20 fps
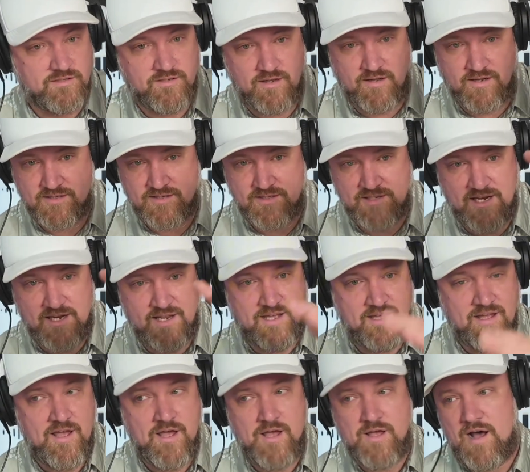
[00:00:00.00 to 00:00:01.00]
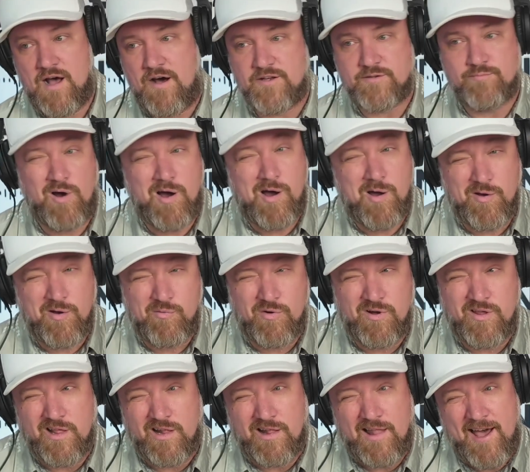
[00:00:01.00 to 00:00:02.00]
I seen it. I was probably one
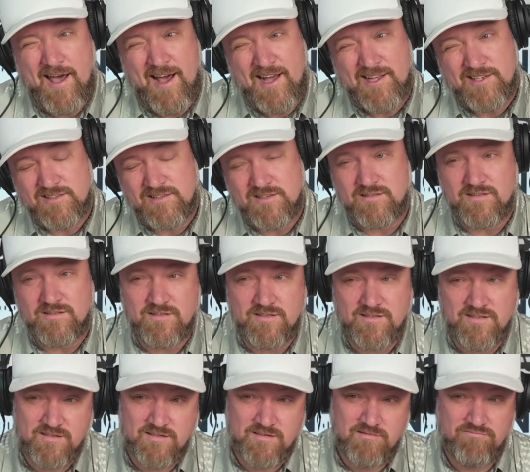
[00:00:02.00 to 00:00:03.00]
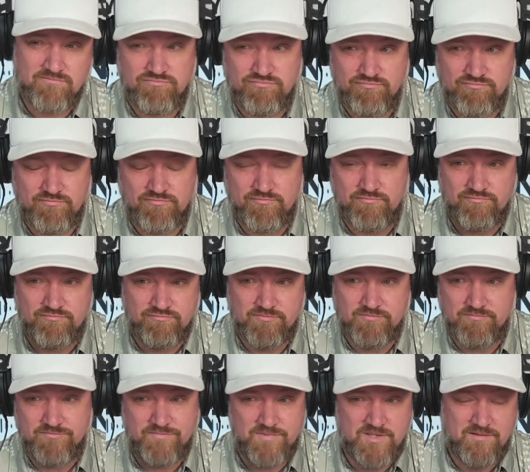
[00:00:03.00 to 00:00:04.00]
of the last
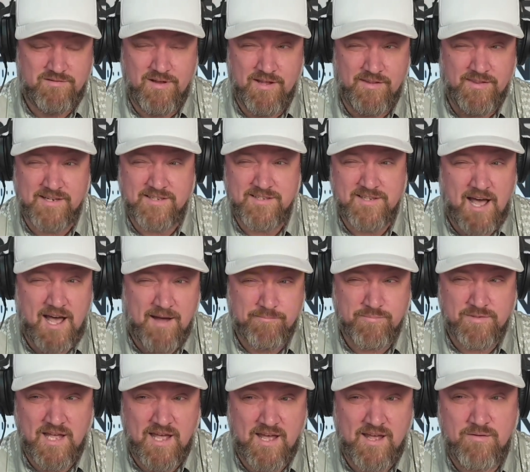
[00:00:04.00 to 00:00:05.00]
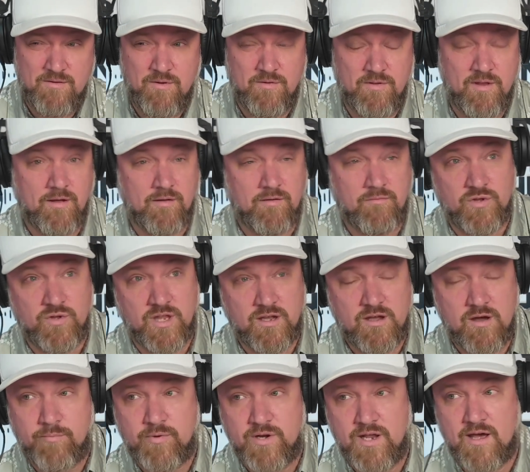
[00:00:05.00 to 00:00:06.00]
in the top 10 when the
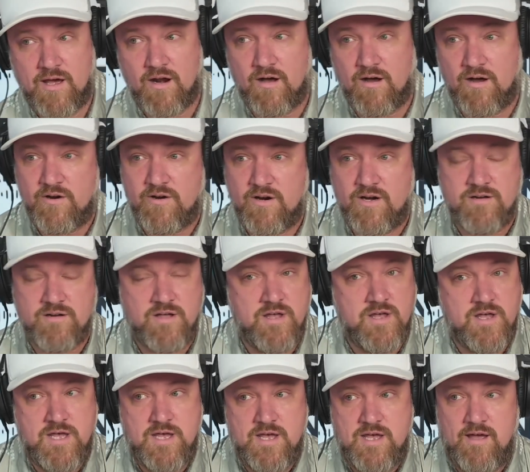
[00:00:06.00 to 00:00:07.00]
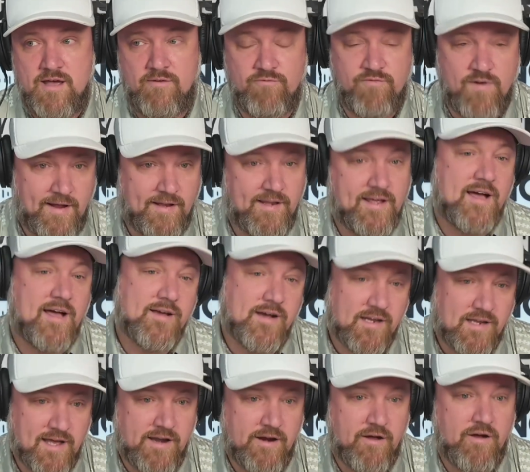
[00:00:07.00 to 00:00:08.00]
company had 100, and finally I got laid